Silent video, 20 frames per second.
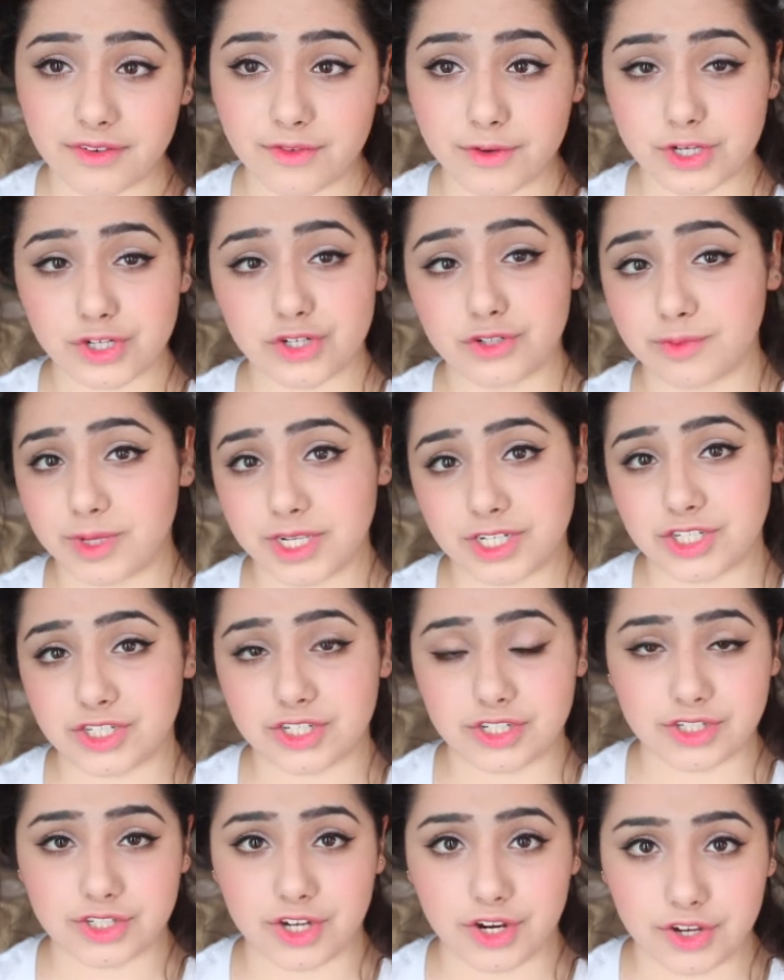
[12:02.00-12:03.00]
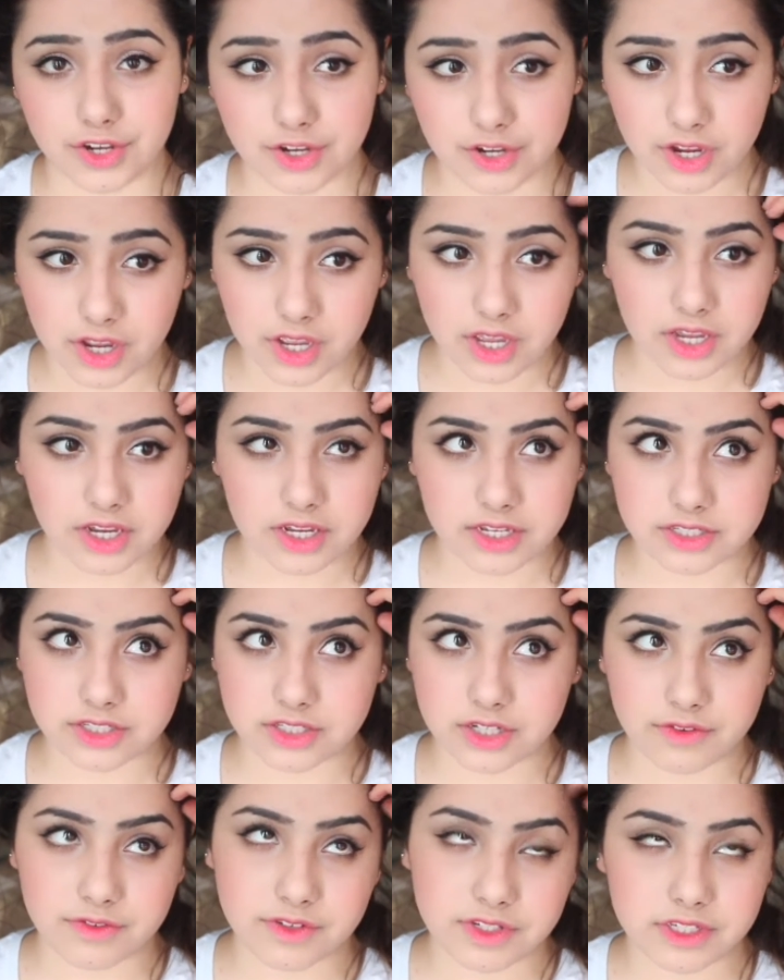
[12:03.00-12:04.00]
the original picture to show you,
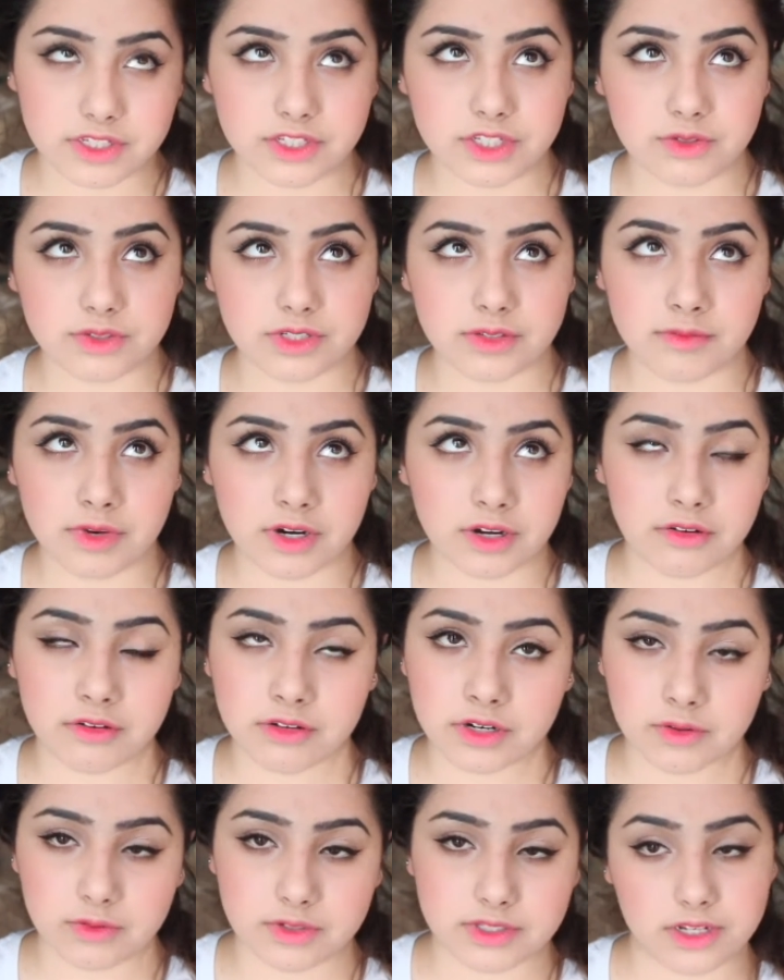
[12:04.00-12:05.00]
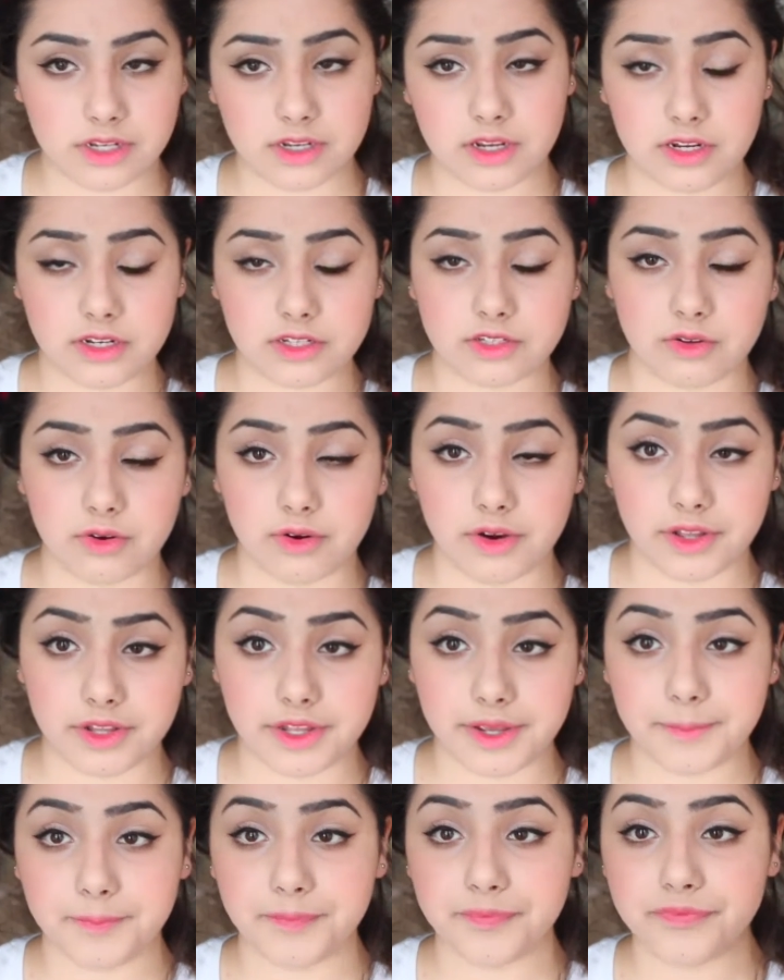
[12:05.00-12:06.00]
because obviously she was a model and it was done
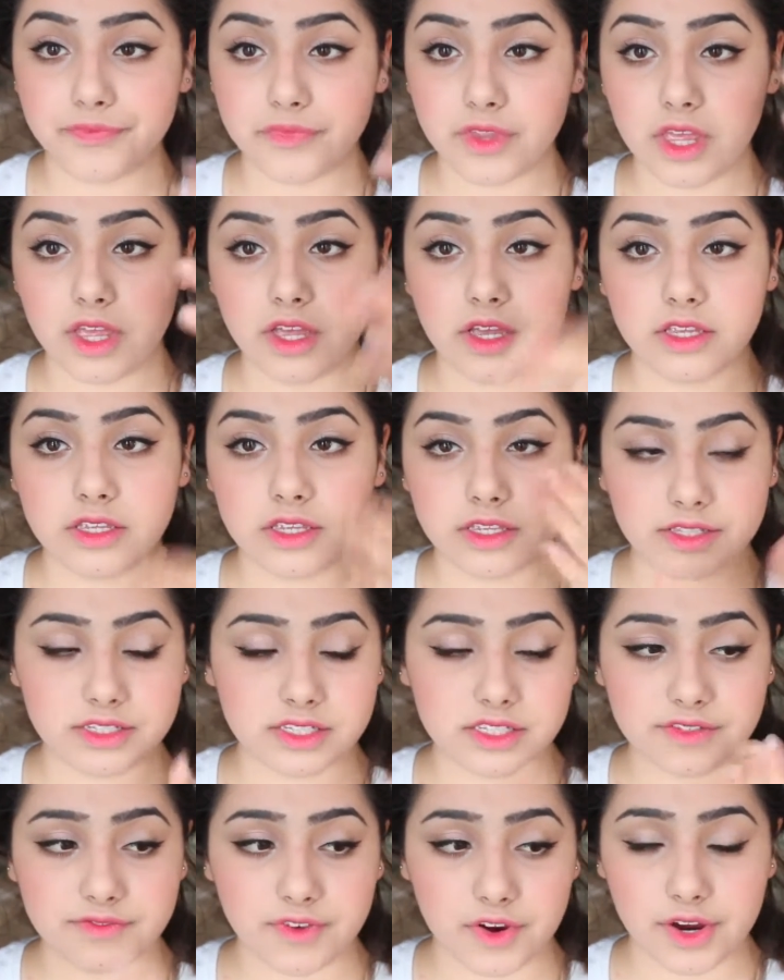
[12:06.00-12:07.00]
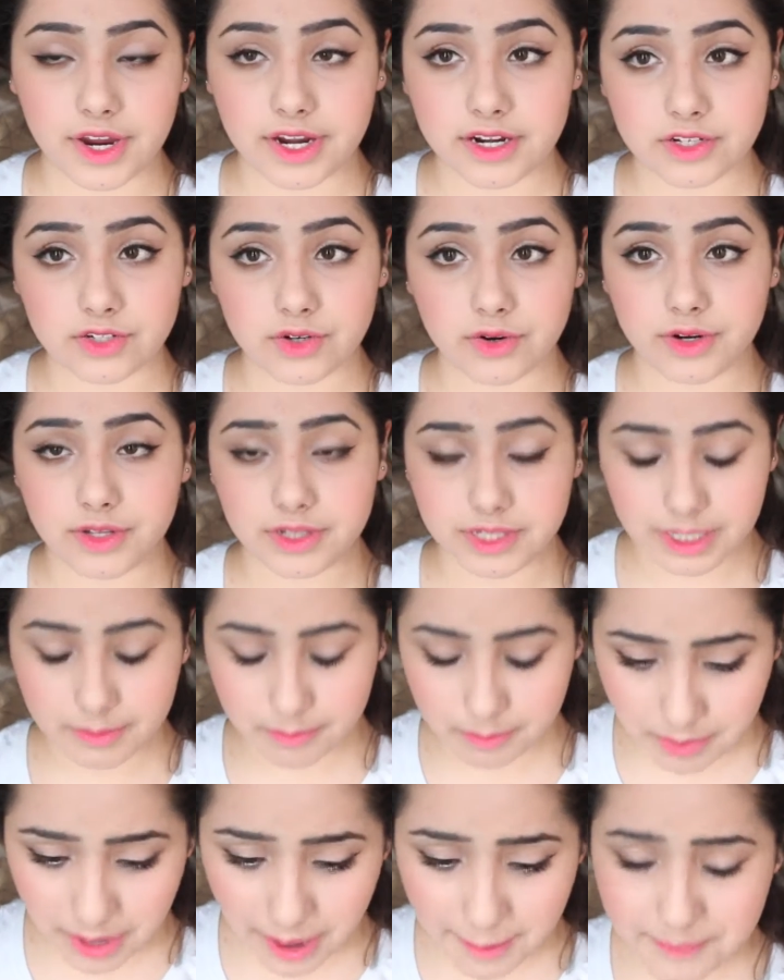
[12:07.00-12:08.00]
editorially. Yeah, this is a very editorial
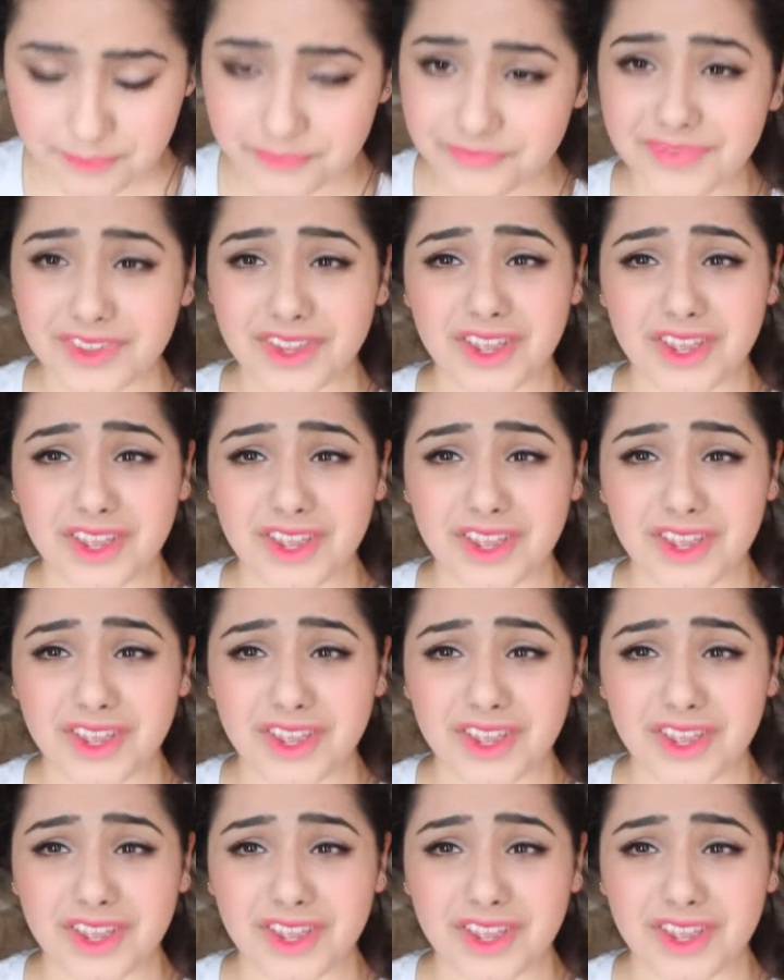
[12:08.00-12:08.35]
lip, but